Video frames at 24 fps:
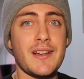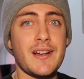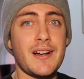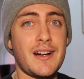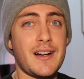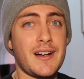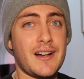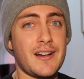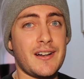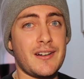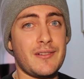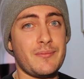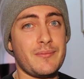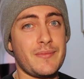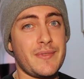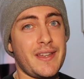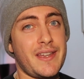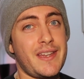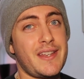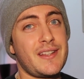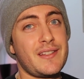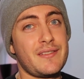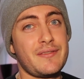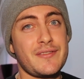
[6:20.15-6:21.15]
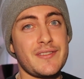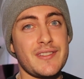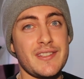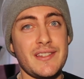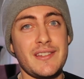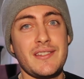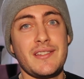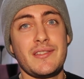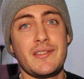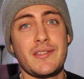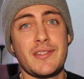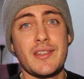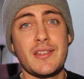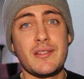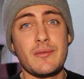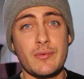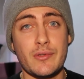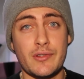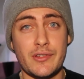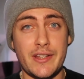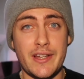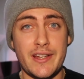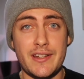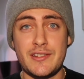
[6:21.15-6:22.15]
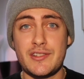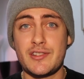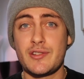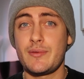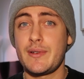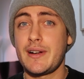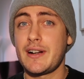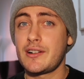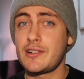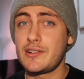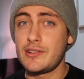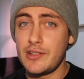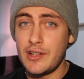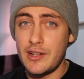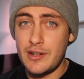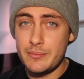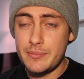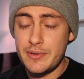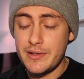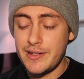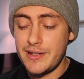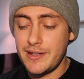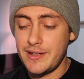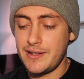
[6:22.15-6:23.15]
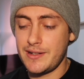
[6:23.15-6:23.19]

NFTs related to our club.